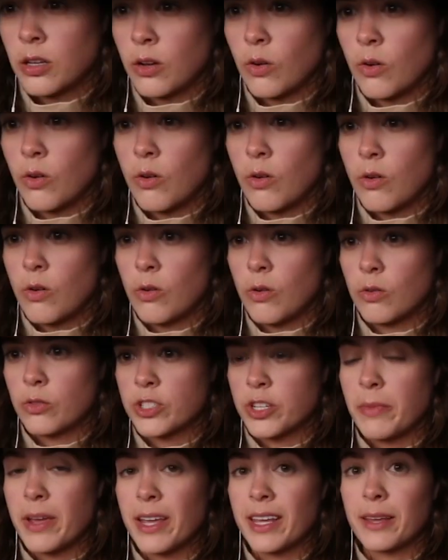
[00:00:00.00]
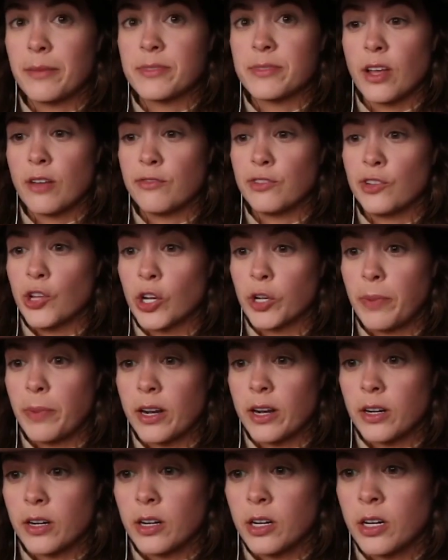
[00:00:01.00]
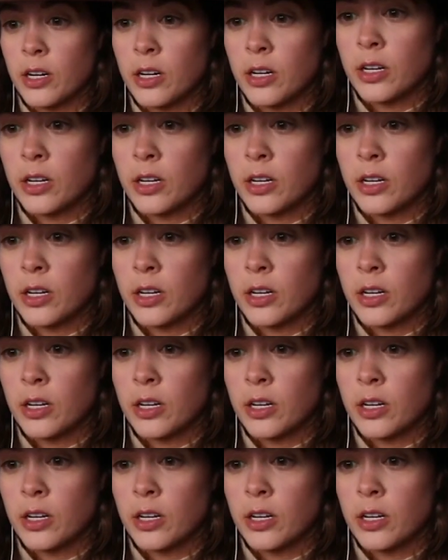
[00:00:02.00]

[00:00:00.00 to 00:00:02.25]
Oh, to make himself look better?